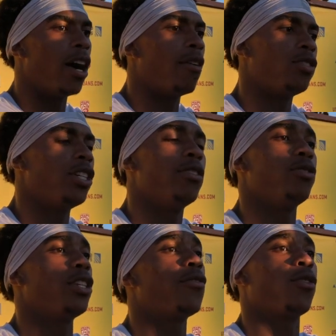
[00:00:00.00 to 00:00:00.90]
obviously, it
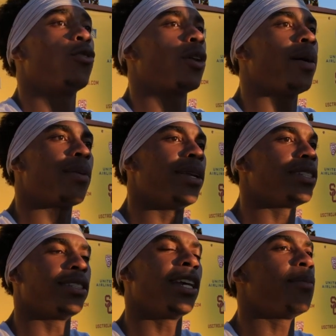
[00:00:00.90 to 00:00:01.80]
was a different quarterback,
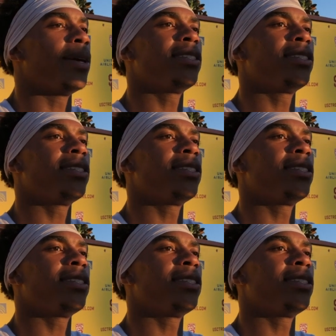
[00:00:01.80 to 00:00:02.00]
but it's the same.